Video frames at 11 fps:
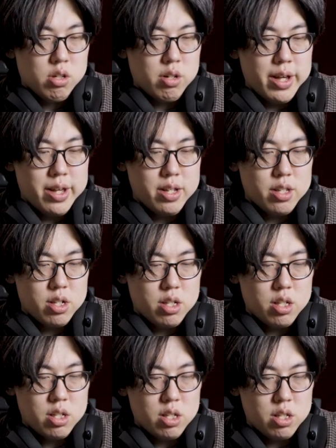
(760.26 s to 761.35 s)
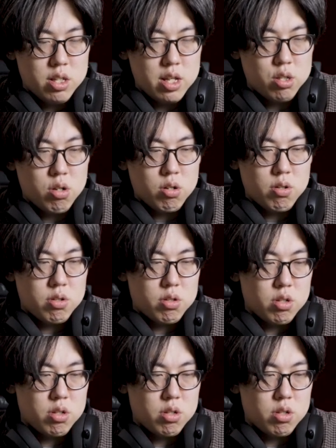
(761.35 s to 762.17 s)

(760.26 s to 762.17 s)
okay, that's all.